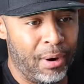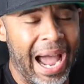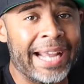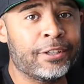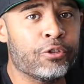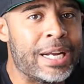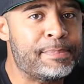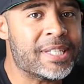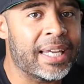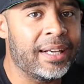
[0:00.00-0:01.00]
Pride
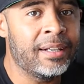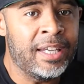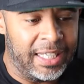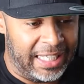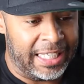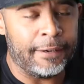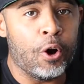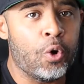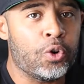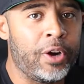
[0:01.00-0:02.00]
creeps in,
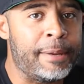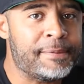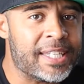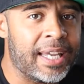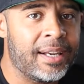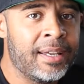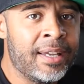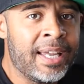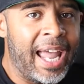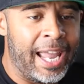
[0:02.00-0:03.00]
ego creeps in,
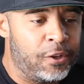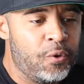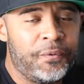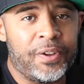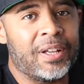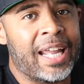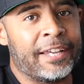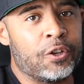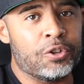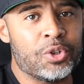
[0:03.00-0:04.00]
and you feel
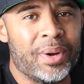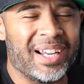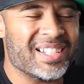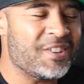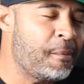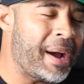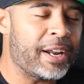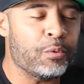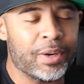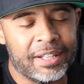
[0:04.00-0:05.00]
like you're doing it because
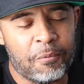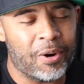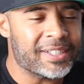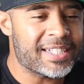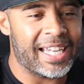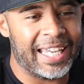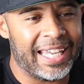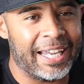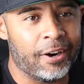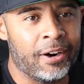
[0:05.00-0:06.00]
nobody really wants to
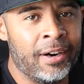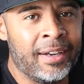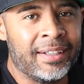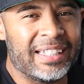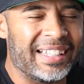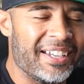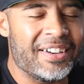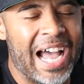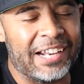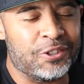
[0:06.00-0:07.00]
hear that
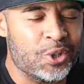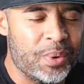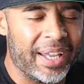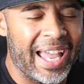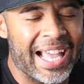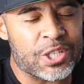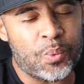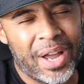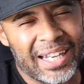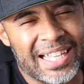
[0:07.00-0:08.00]
they're not doing as
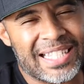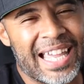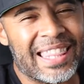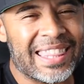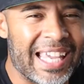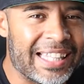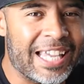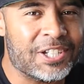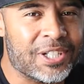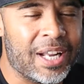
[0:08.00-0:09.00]
well as they think
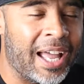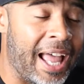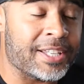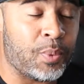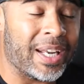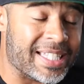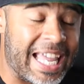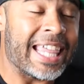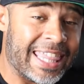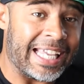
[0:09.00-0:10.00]
they should, uh, as well as
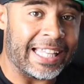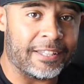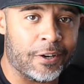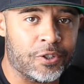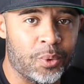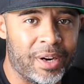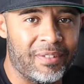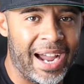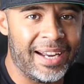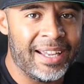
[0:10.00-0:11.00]
they think that they're
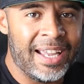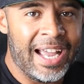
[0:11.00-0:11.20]
doing, right?